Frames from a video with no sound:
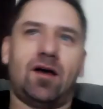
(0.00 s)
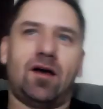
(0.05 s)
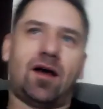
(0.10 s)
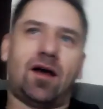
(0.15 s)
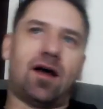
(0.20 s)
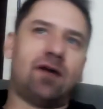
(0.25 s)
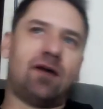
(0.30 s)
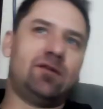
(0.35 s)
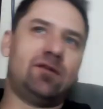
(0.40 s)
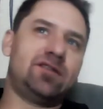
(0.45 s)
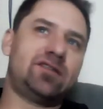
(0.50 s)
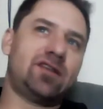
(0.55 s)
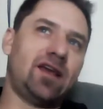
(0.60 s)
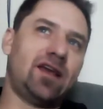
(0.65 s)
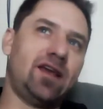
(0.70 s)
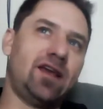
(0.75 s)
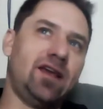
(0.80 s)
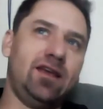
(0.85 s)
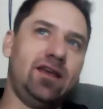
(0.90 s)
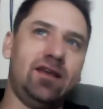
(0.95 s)
I would
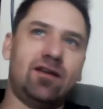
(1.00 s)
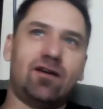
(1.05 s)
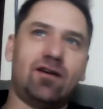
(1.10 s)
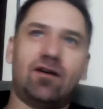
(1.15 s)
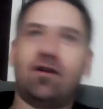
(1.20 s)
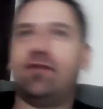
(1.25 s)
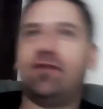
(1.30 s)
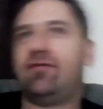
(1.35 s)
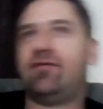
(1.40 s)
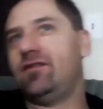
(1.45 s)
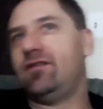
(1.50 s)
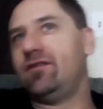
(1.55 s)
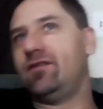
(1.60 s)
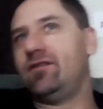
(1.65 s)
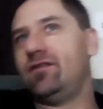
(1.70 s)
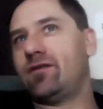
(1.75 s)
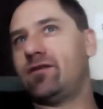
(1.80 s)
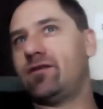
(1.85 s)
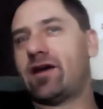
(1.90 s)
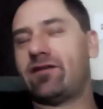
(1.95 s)
say, if
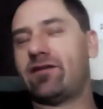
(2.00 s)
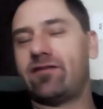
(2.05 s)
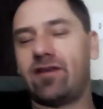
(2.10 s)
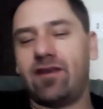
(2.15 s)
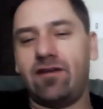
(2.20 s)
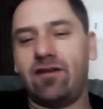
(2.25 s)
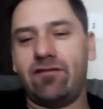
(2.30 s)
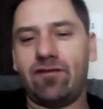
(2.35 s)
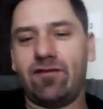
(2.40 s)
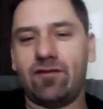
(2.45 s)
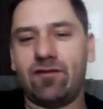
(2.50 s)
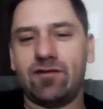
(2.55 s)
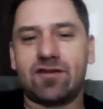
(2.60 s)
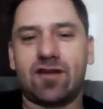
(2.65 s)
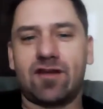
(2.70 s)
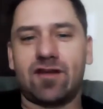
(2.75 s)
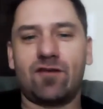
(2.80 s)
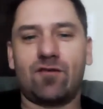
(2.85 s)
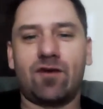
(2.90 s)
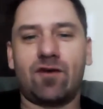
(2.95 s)
you have any influence
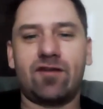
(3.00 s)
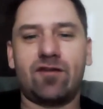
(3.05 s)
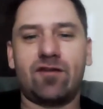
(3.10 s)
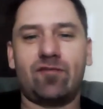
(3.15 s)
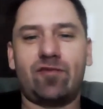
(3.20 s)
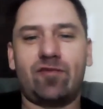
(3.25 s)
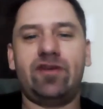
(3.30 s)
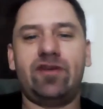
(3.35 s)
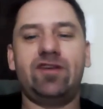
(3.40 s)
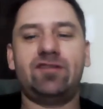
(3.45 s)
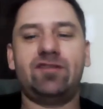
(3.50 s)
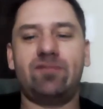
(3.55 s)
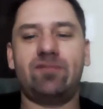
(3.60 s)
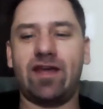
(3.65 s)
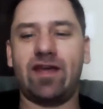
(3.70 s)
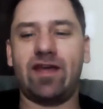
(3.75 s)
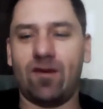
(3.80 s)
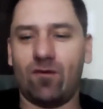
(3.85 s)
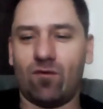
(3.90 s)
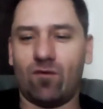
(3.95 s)
on the weather, please
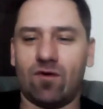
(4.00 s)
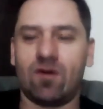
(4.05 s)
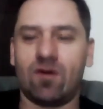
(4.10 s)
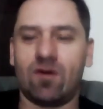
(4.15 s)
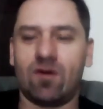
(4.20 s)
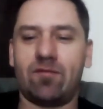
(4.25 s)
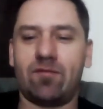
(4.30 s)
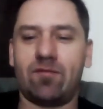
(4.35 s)
make it warm